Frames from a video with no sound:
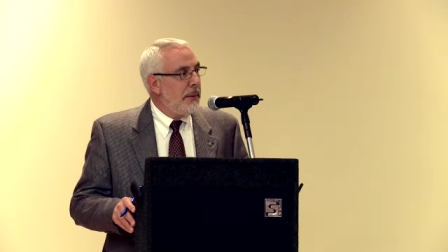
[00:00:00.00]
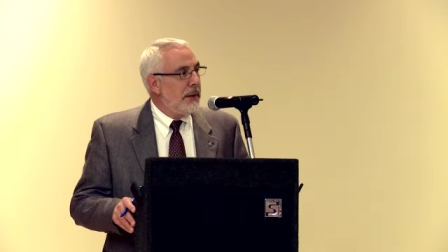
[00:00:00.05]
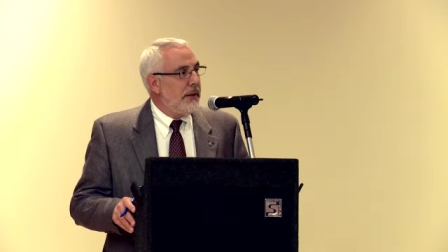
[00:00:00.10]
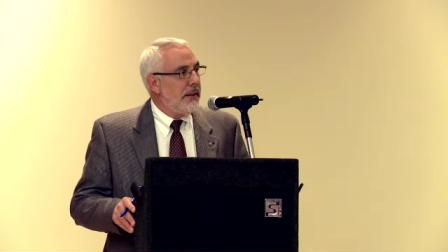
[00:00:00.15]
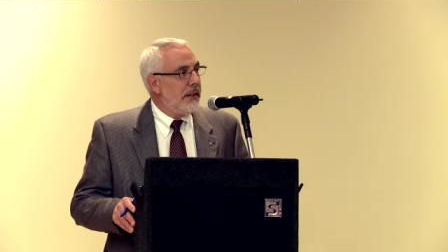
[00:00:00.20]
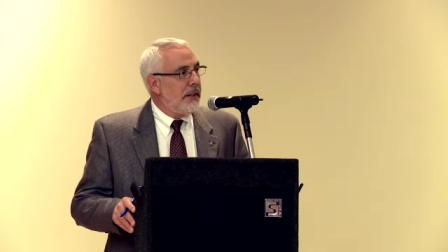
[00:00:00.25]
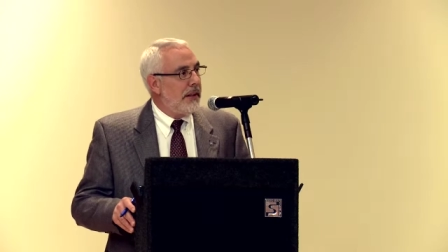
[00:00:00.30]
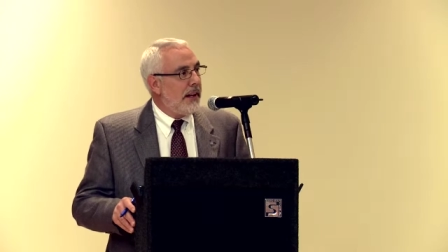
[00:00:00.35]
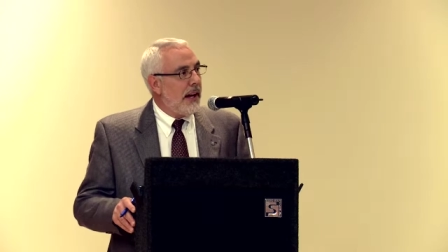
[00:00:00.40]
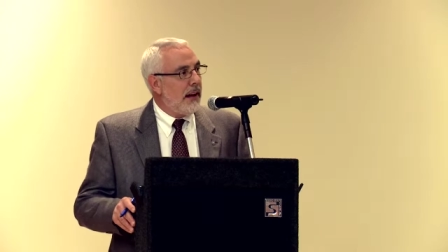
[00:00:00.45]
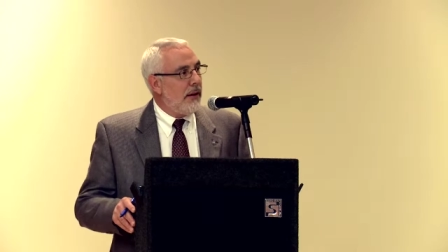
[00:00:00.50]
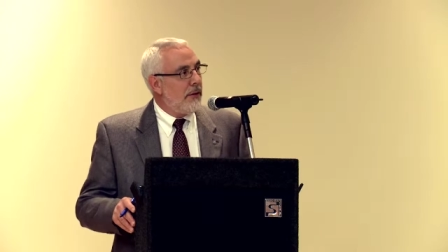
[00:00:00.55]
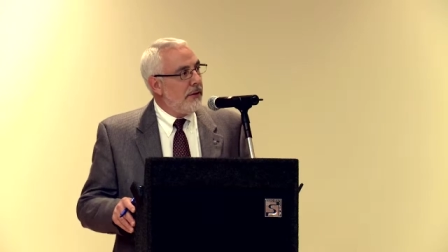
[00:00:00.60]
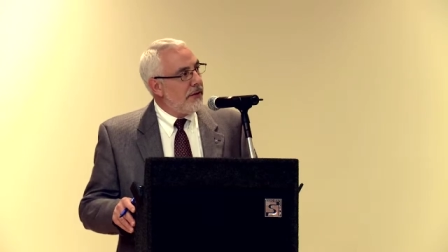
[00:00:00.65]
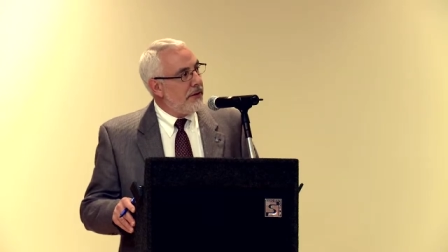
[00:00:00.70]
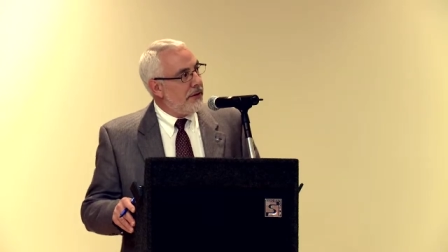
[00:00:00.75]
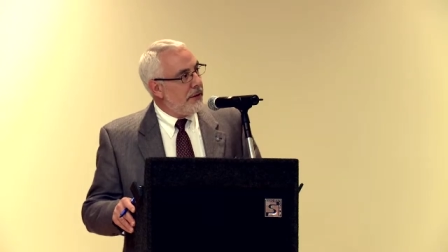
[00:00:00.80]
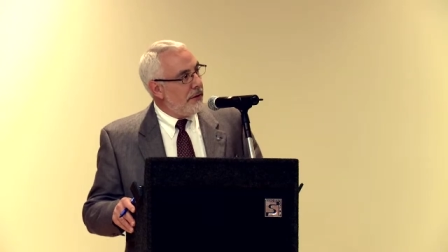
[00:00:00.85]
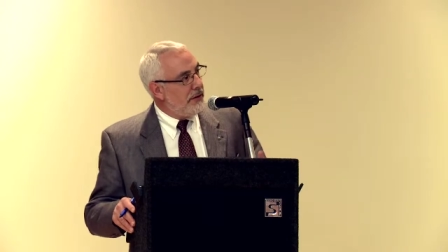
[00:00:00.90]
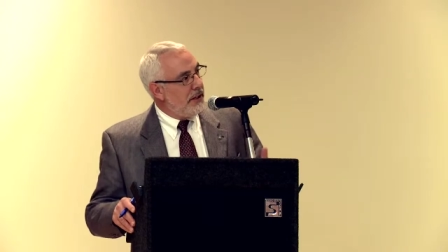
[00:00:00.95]
billion.
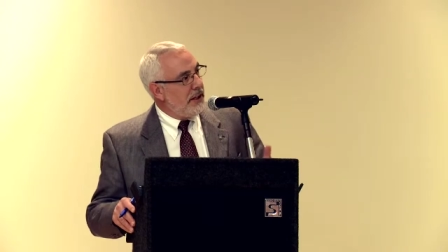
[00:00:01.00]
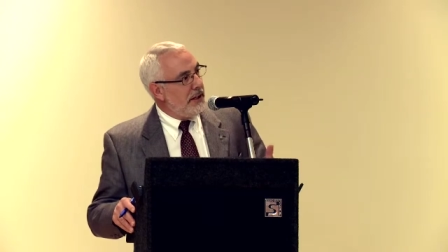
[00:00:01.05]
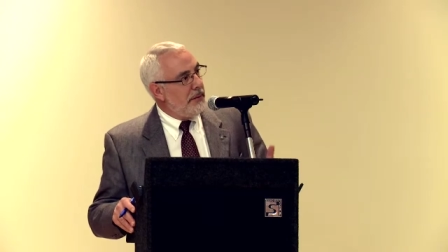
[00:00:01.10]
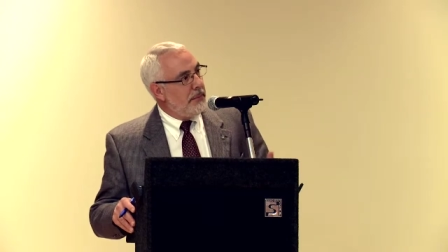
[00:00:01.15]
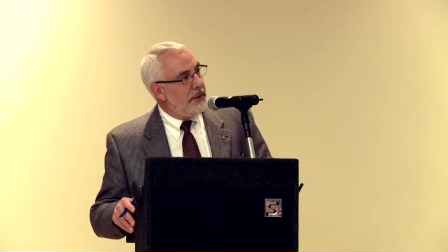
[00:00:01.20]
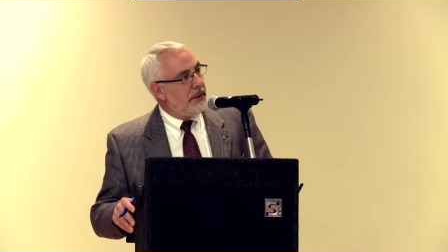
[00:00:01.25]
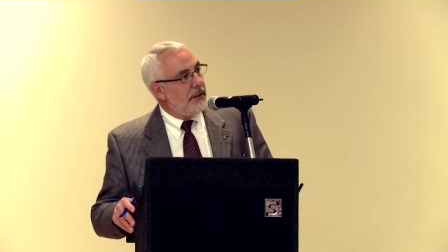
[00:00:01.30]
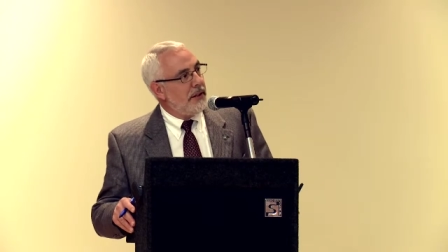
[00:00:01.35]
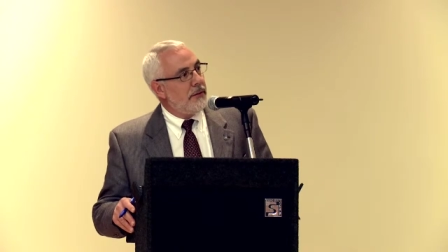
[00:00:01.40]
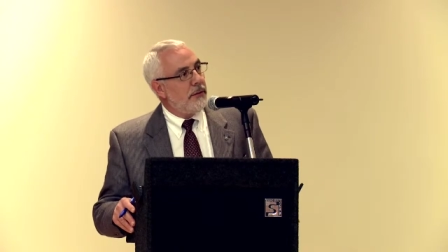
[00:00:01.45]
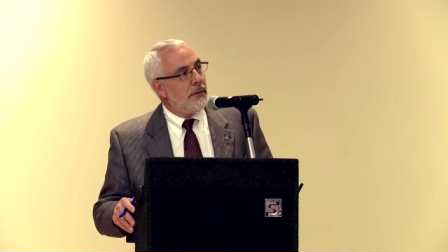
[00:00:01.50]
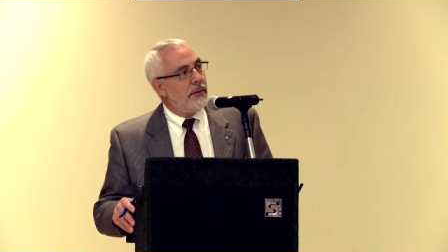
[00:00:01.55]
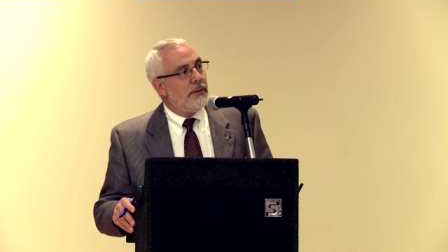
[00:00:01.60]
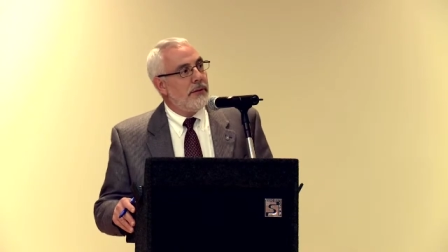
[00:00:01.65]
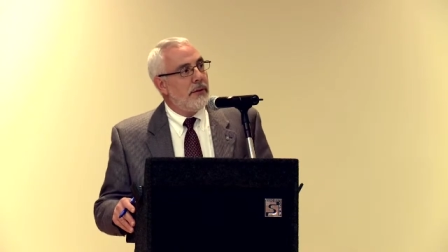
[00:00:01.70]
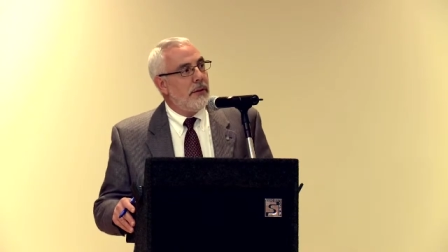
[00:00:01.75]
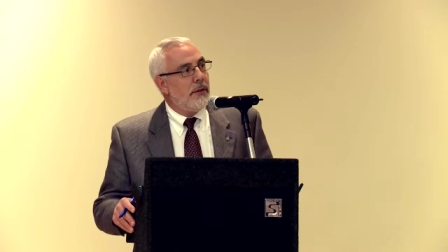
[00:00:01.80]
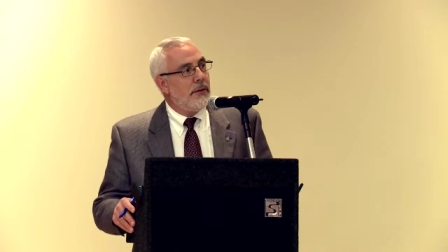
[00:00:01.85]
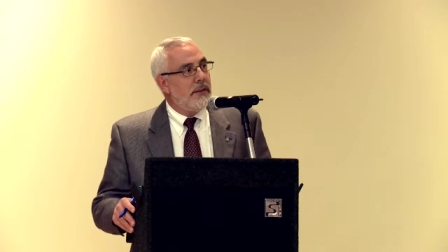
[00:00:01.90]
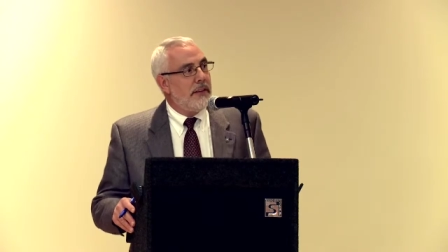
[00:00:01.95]
$13 billion
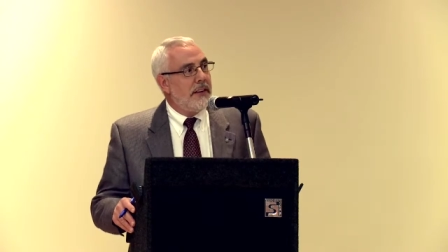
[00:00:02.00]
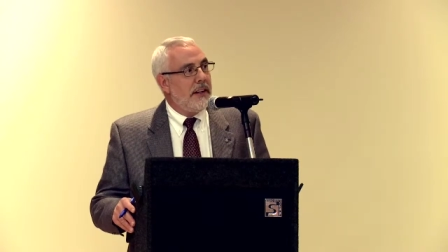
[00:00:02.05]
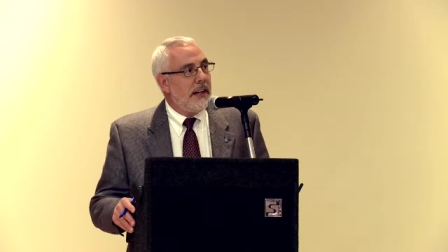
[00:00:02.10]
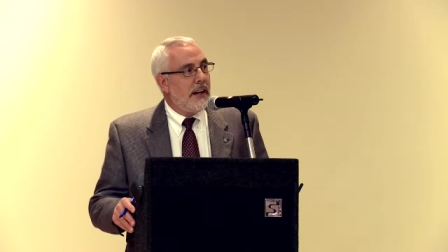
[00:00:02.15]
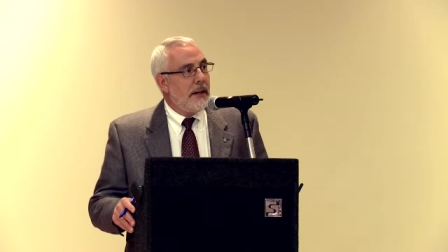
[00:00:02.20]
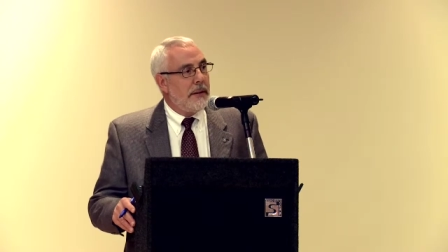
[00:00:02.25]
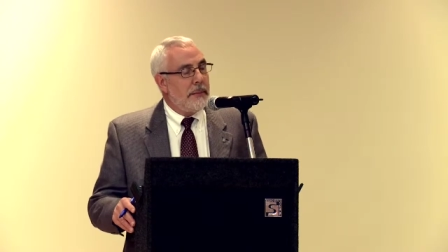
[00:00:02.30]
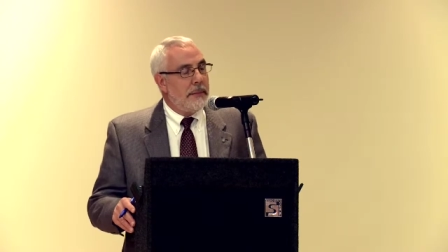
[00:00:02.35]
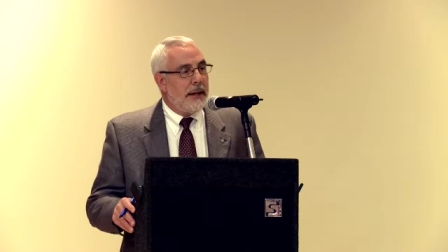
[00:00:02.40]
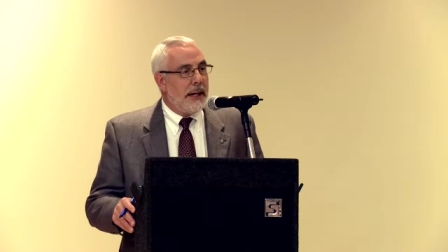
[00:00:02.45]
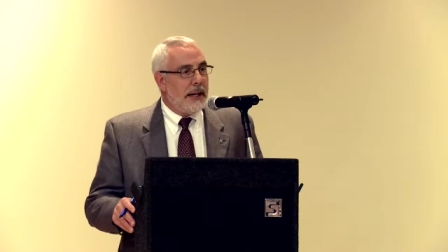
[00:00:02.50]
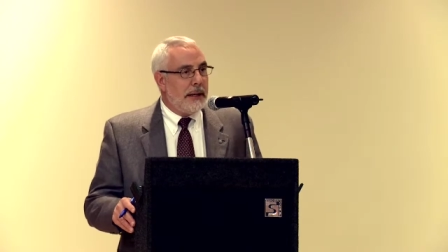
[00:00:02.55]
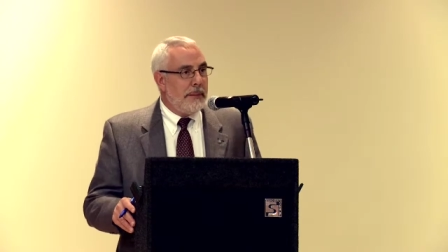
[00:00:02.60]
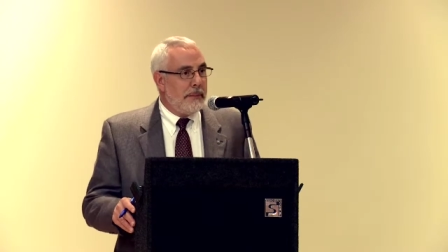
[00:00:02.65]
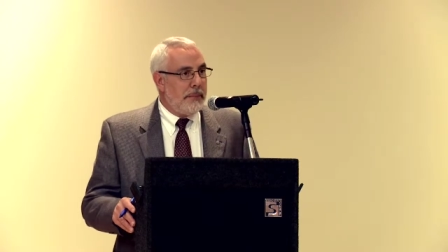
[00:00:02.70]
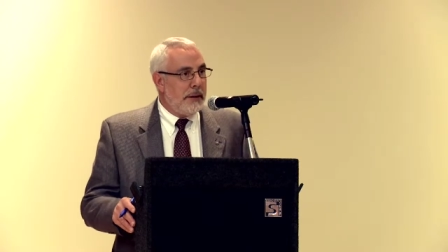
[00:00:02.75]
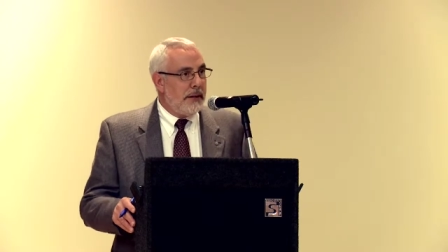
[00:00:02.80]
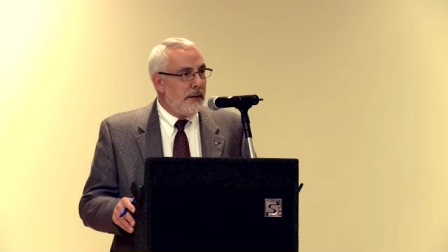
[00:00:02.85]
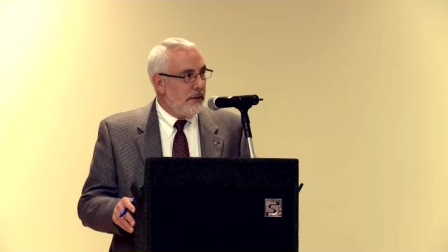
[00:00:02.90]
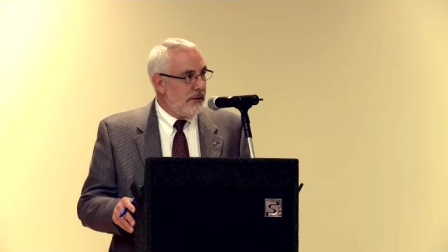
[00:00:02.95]
refers to the
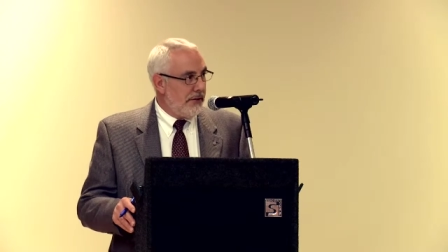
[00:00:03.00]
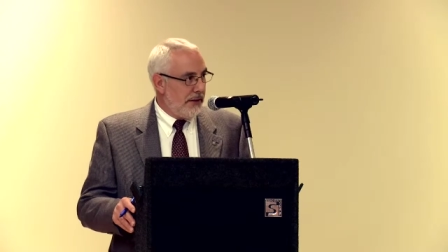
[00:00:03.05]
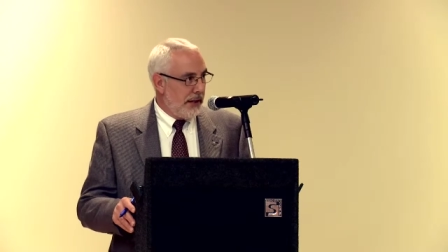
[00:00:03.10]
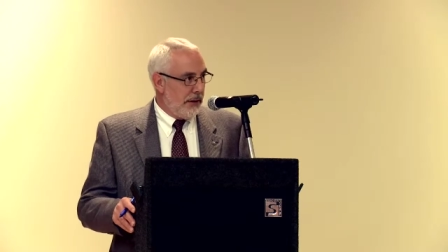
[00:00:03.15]
unpaid bills